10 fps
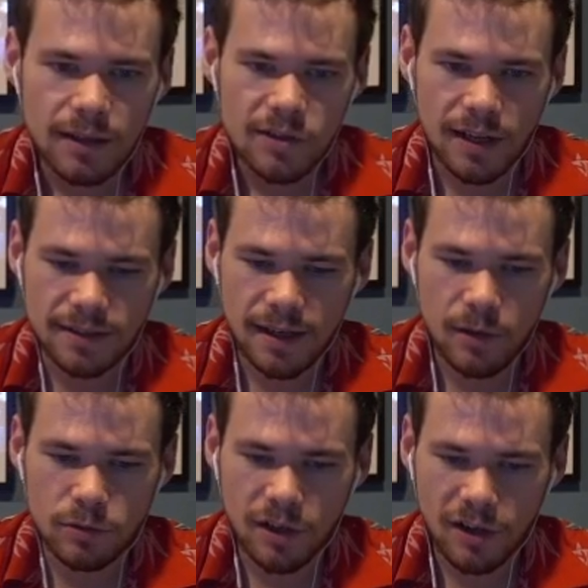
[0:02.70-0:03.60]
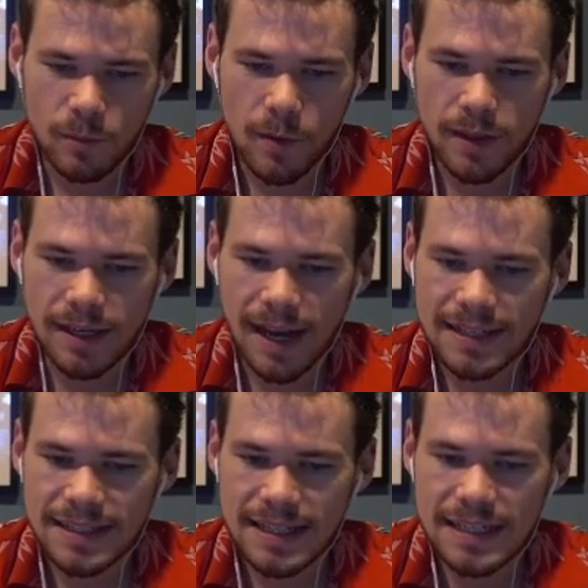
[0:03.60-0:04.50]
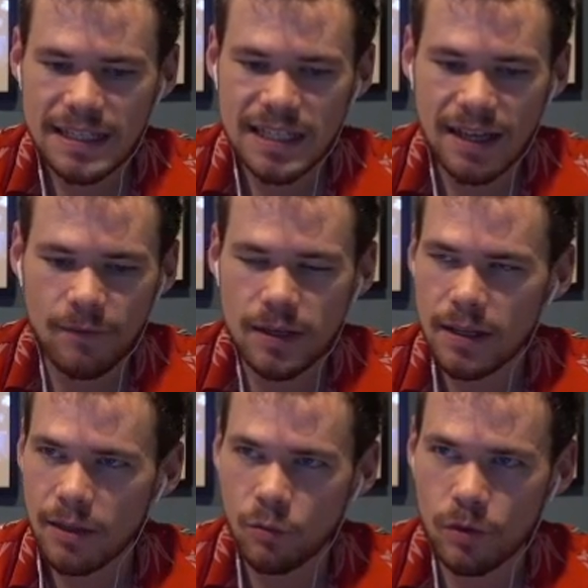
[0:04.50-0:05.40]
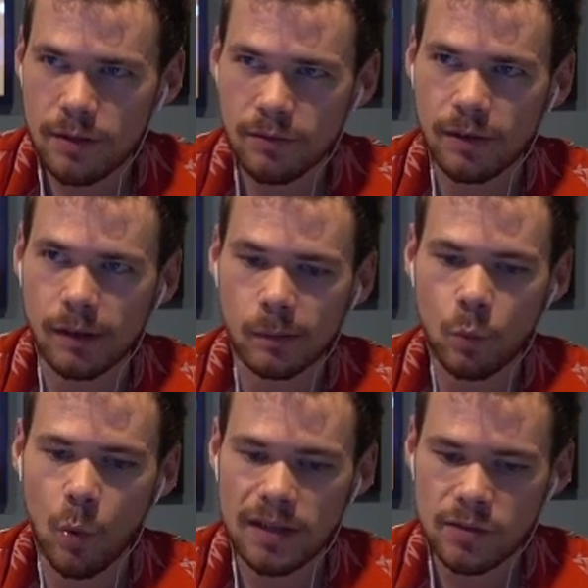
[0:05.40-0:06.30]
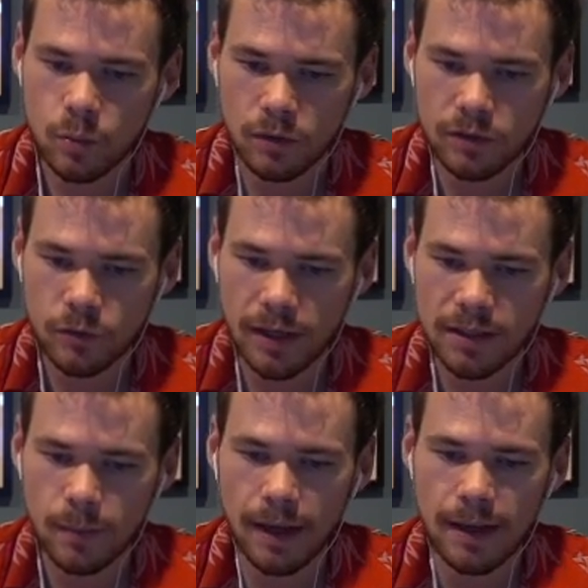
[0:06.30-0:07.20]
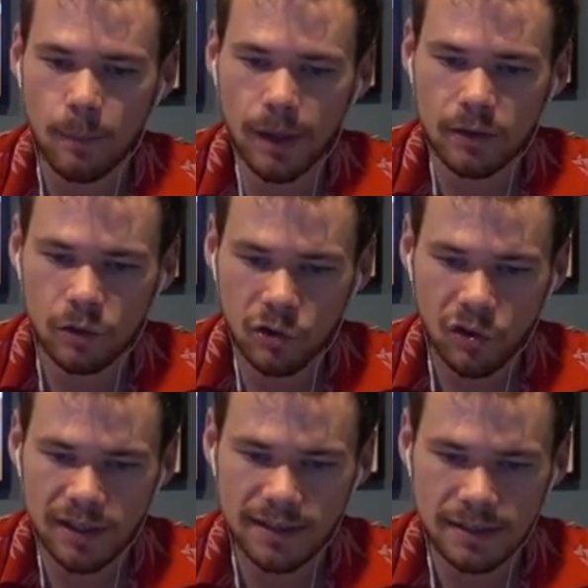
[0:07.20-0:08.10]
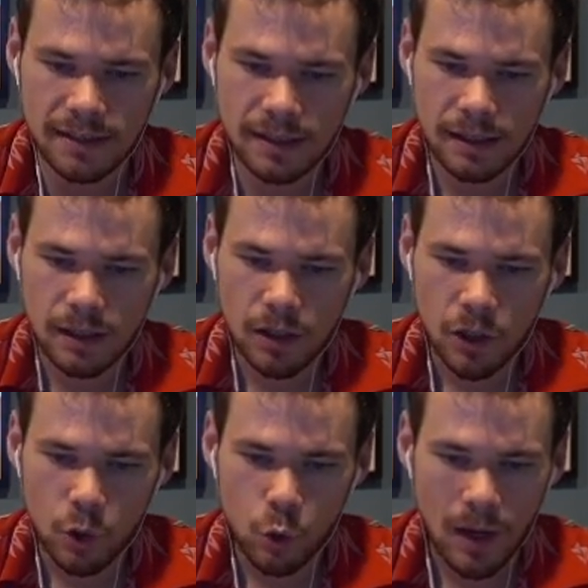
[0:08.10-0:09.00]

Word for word: So yeah, today we're talking about the 1973 film Westworld, directed by Michael Crichton, who